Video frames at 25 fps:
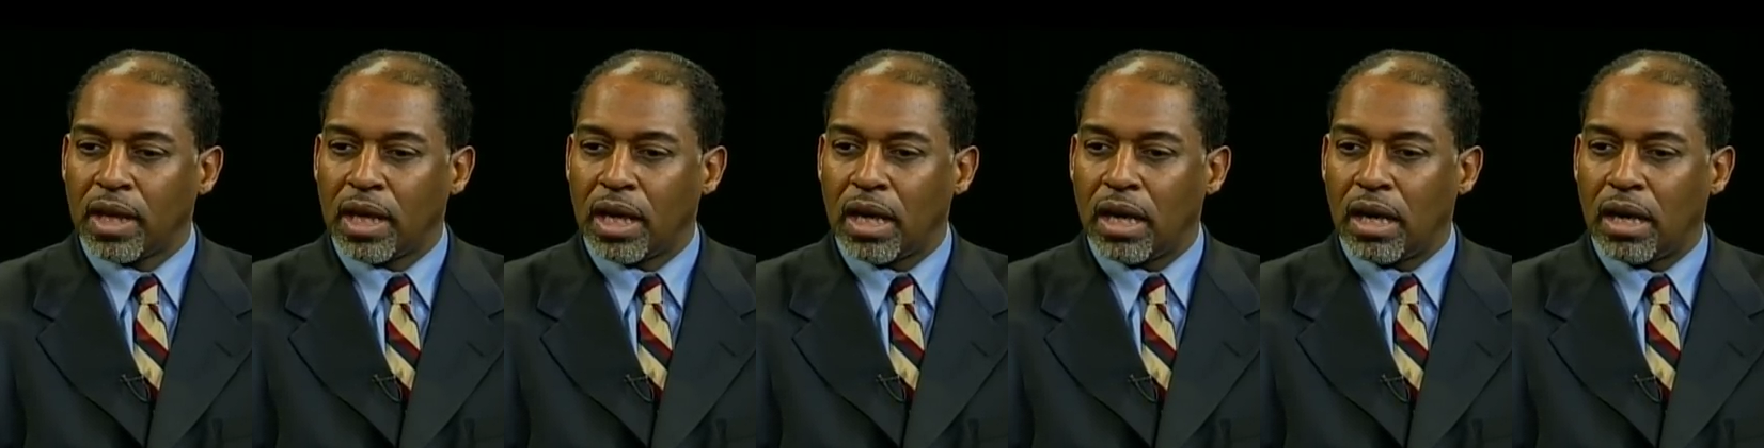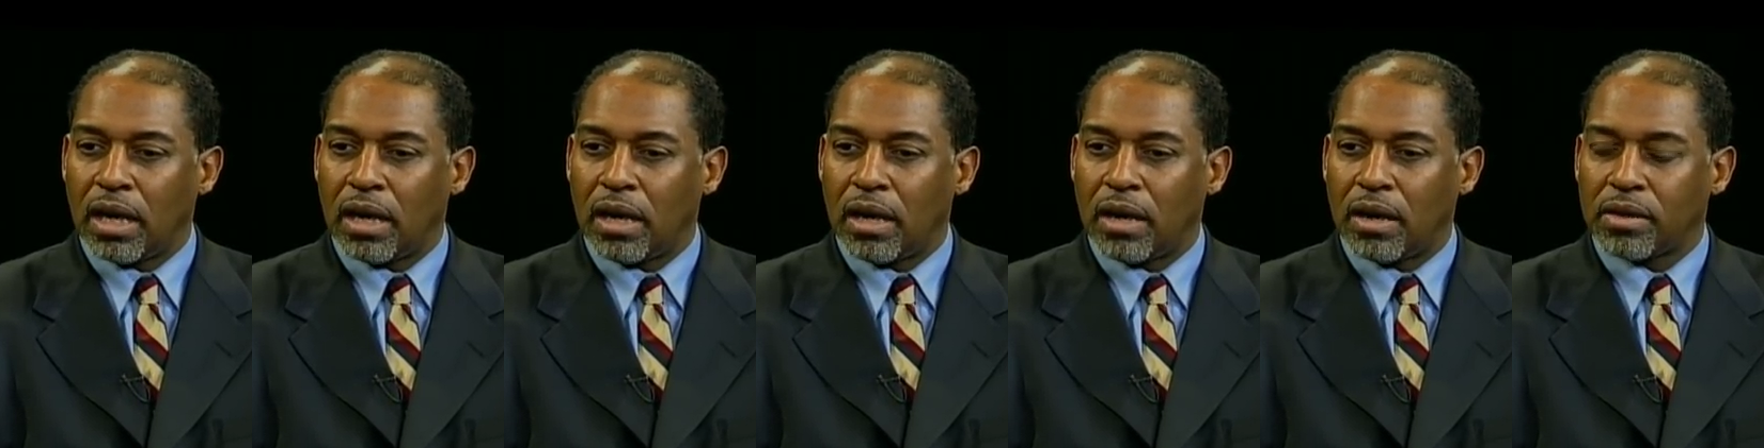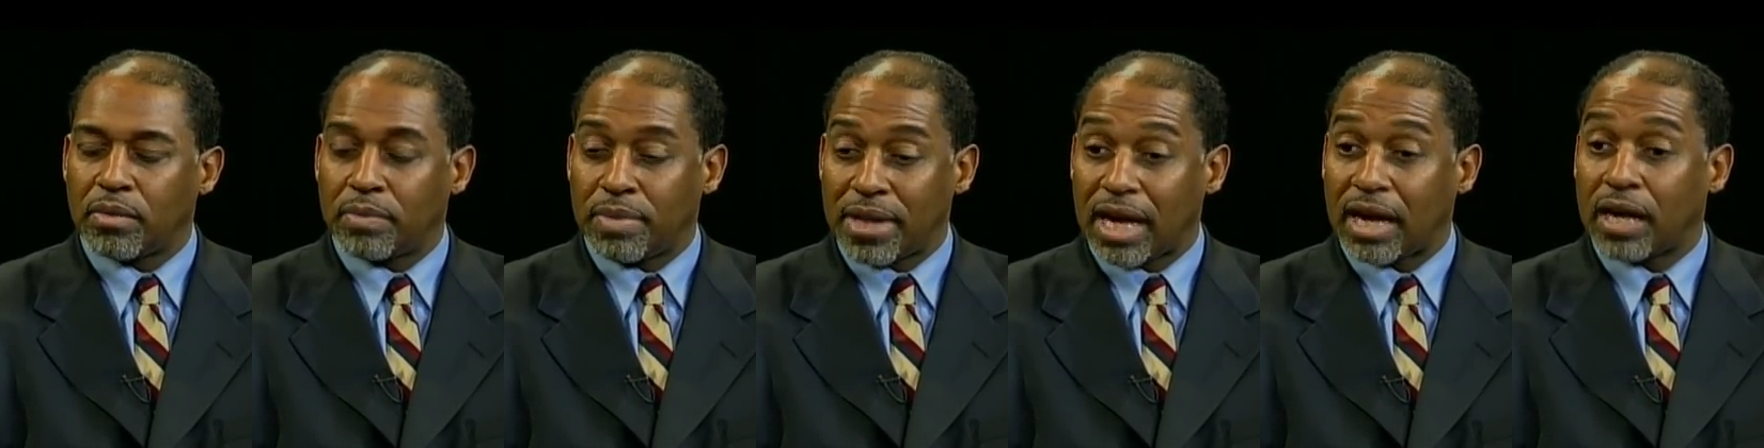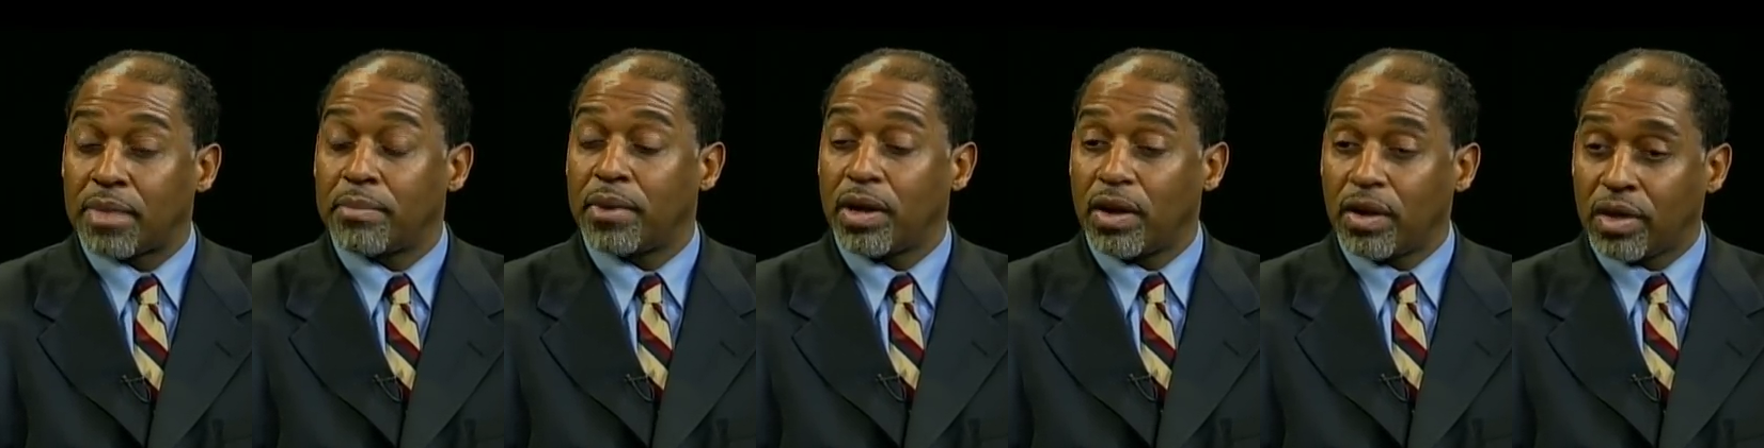the Black
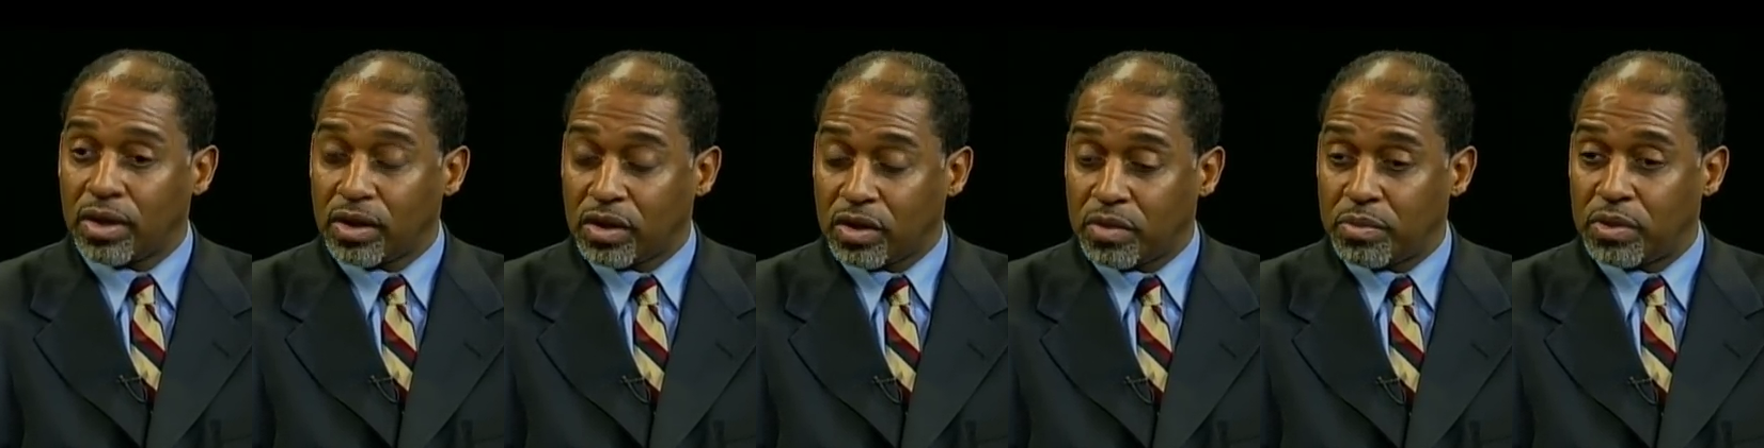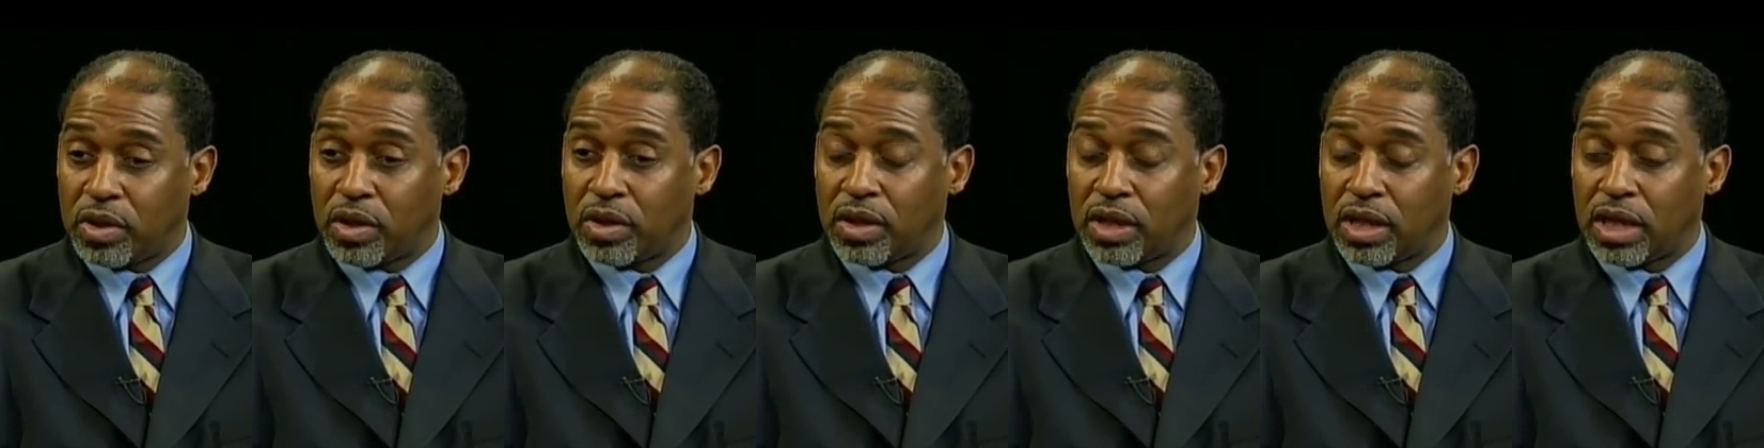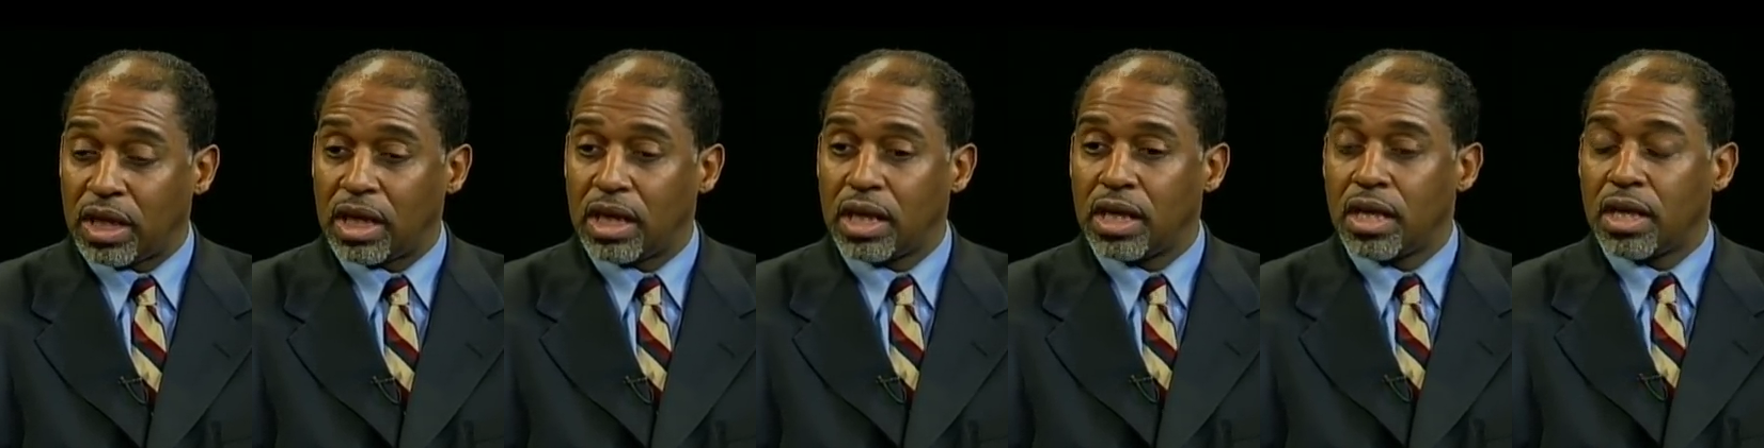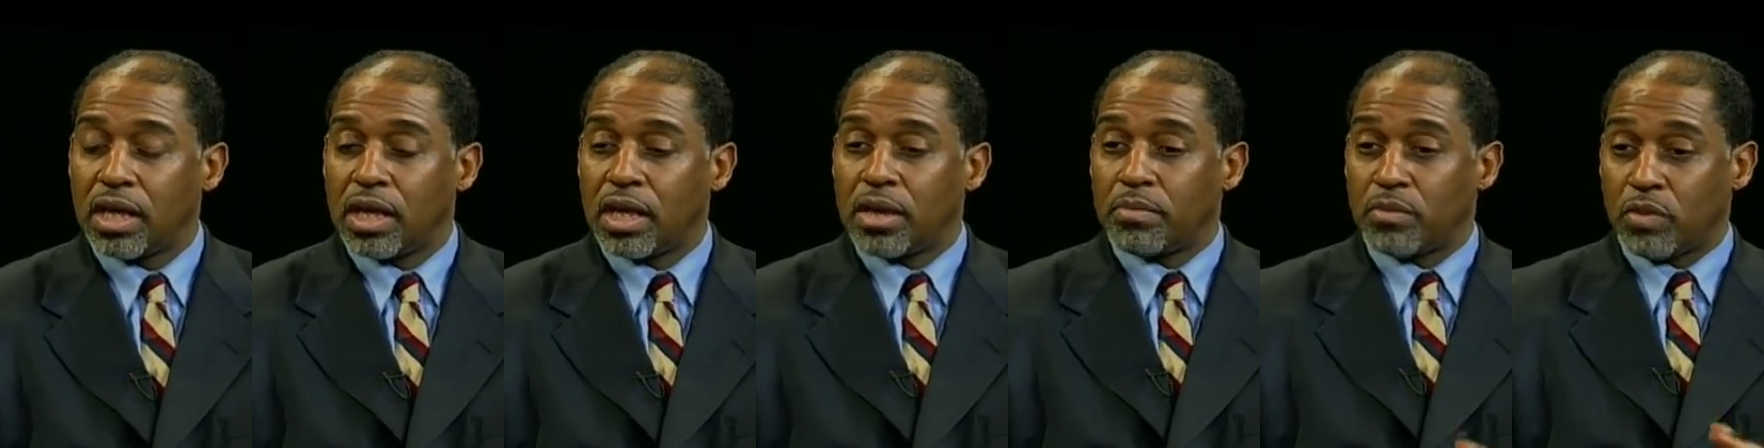American community
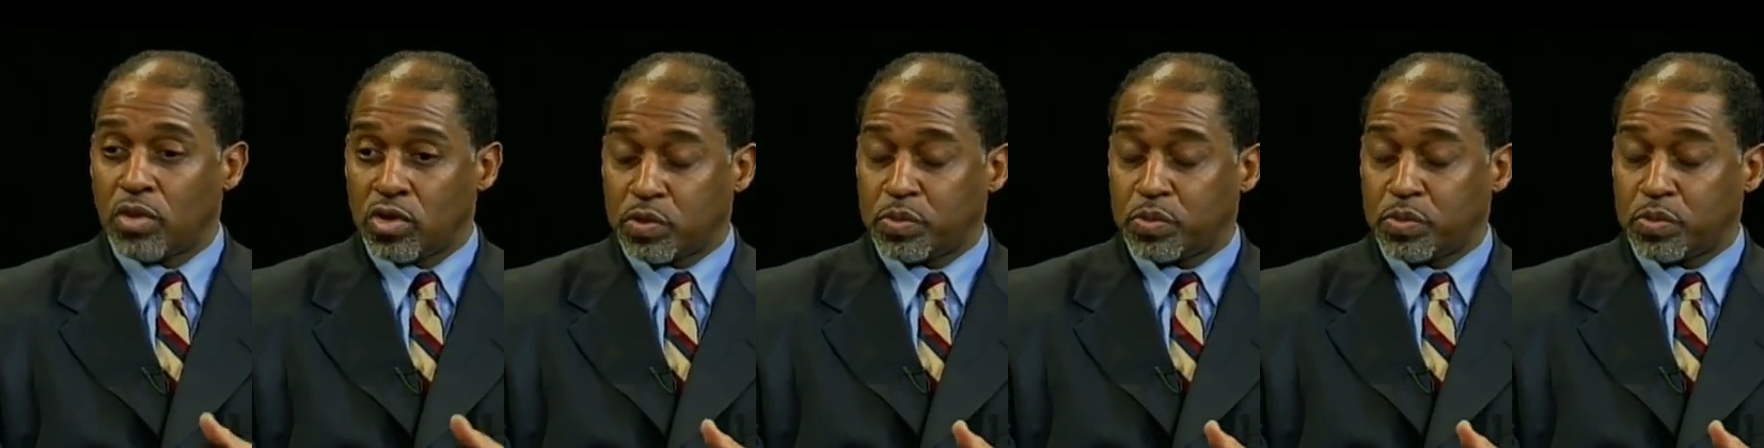most